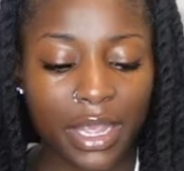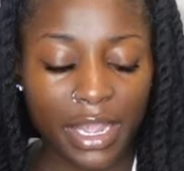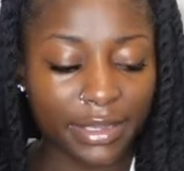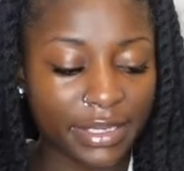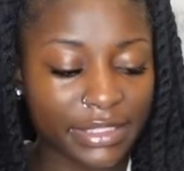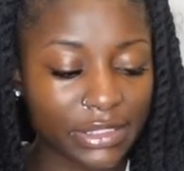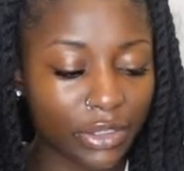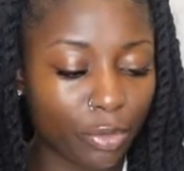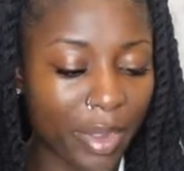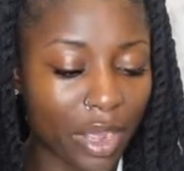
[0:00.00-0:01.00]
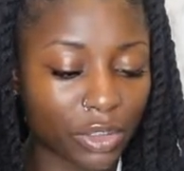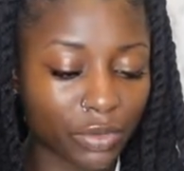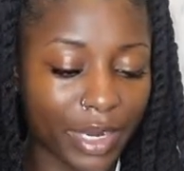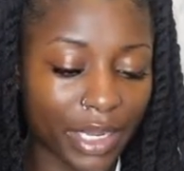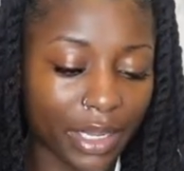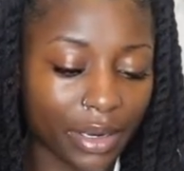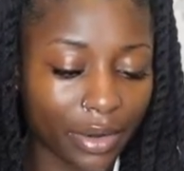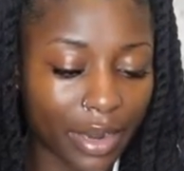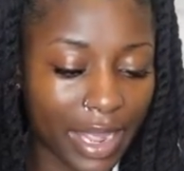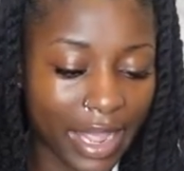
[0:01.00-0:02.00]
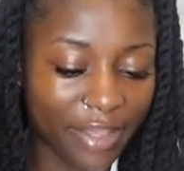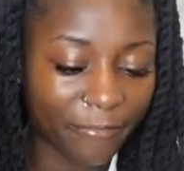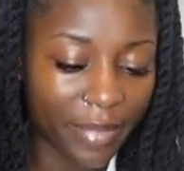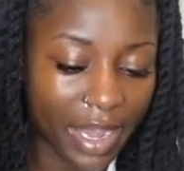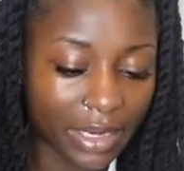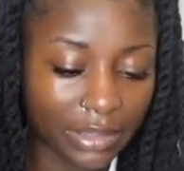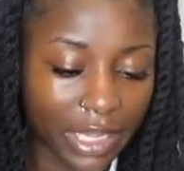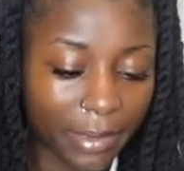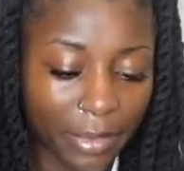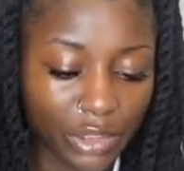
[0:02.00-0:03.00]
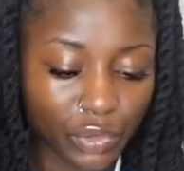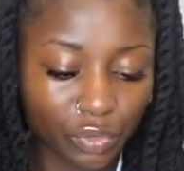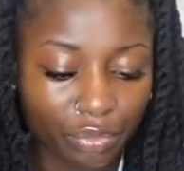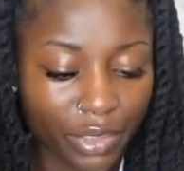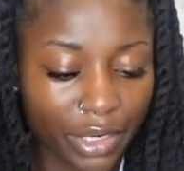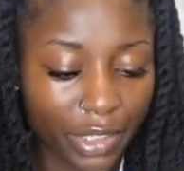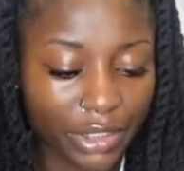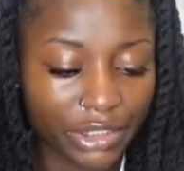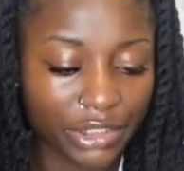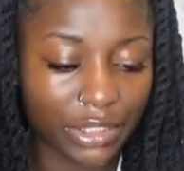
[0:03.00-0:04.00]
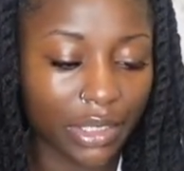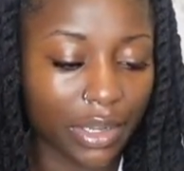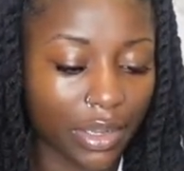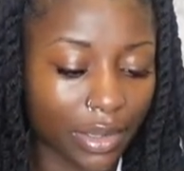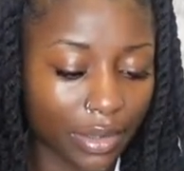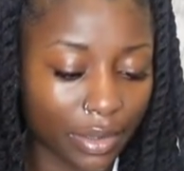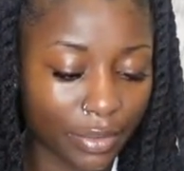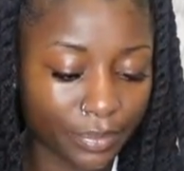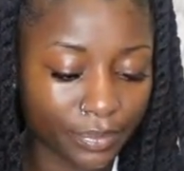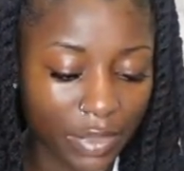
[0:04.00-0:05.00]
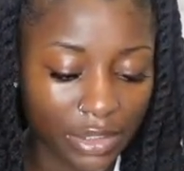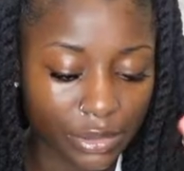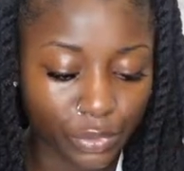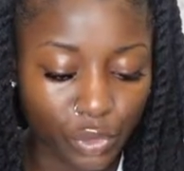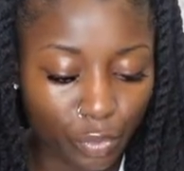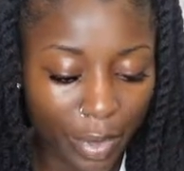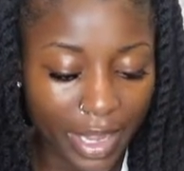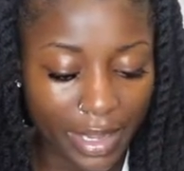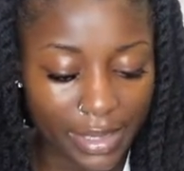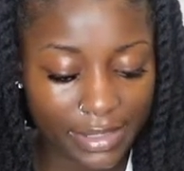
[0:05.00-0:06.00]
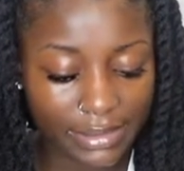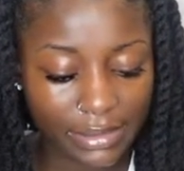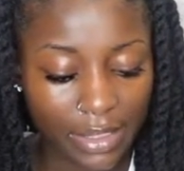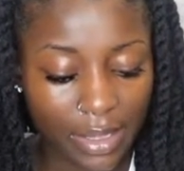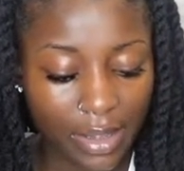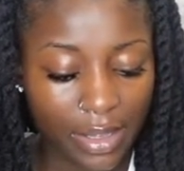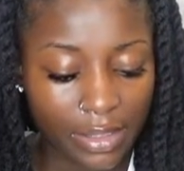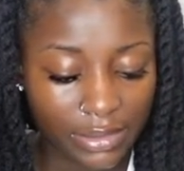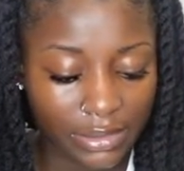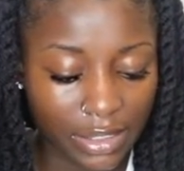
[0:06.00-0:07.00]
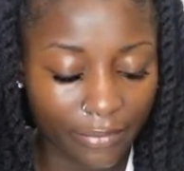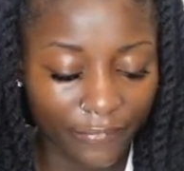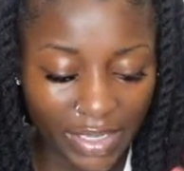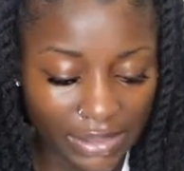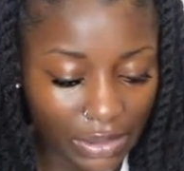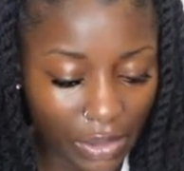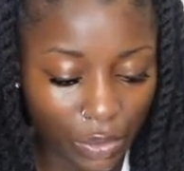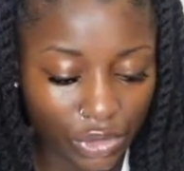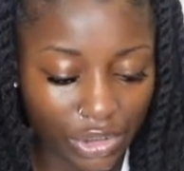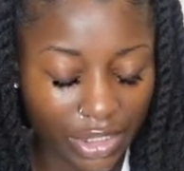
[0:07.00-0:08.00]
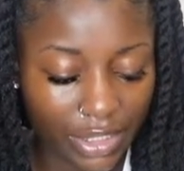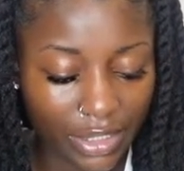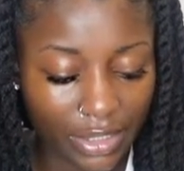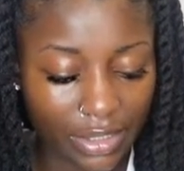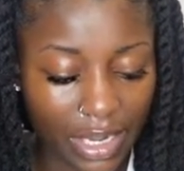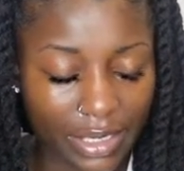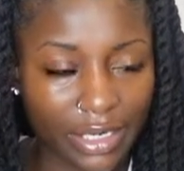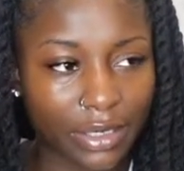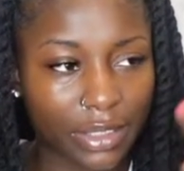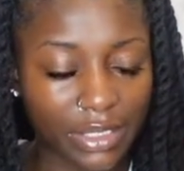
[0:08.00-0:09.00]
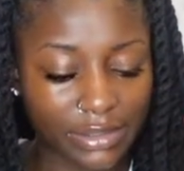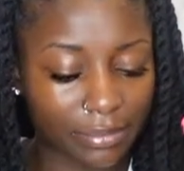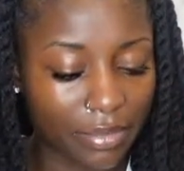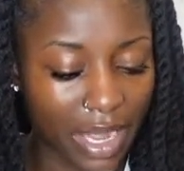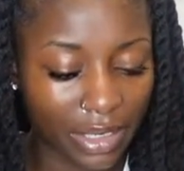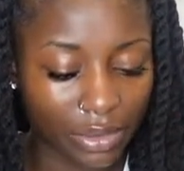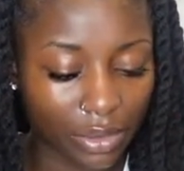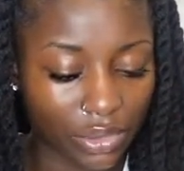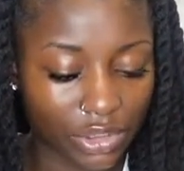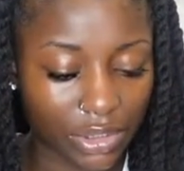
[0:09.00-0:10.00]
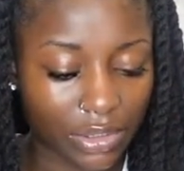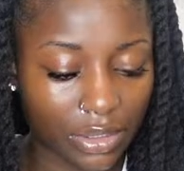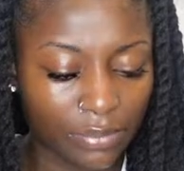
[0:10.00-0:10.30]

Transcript: In this little pouch right here, I have packed like my toothbrush, um some toothpaste, some face lotion. I need to get some body lotion.